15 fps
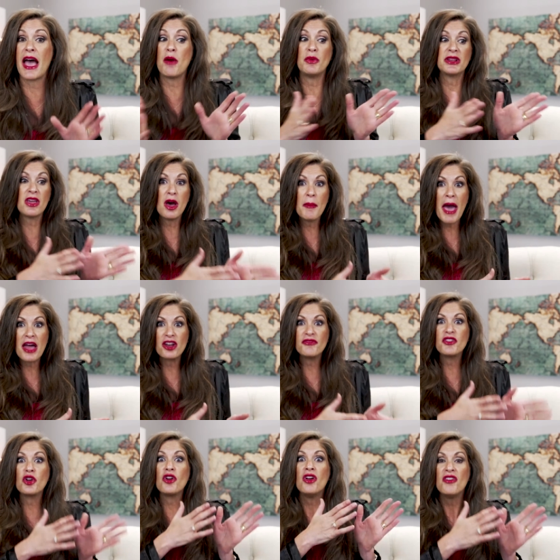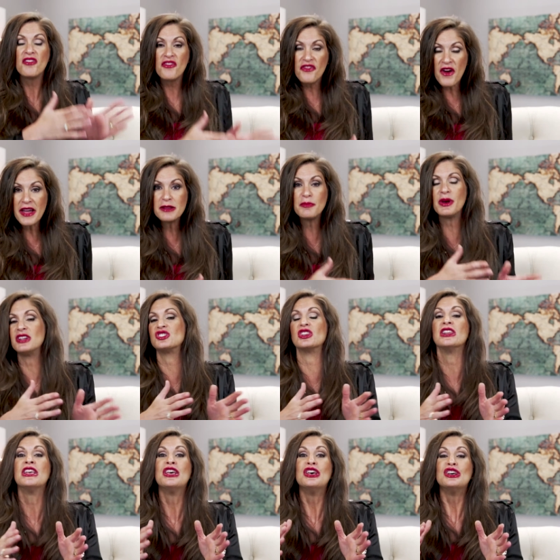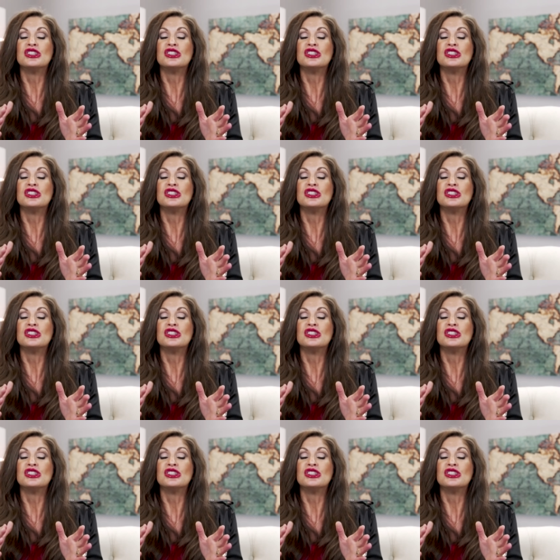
That would come out of your fun budget.